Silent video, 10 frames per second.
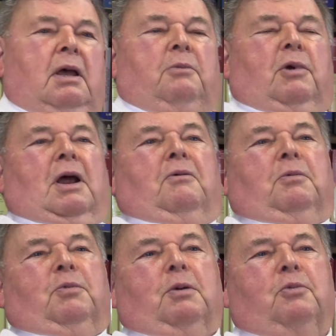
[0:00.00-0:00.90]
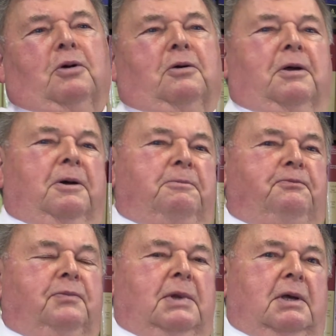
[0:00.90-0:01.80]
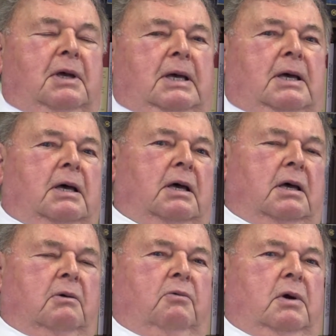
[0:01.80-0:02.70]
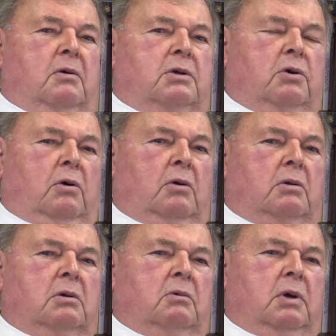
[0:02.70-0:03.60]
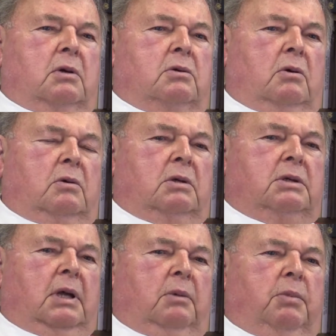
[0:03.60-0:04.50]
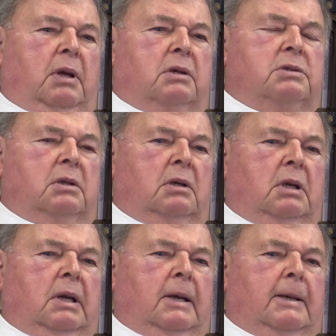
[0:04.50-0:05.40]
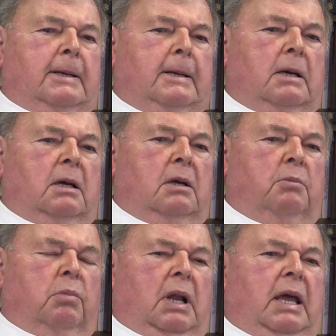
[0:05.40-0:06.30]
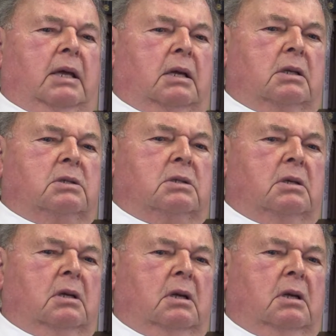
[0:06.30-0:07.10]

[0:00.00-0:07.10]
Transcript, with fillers: But I remember uh, we were told we were told to take medicine and blankets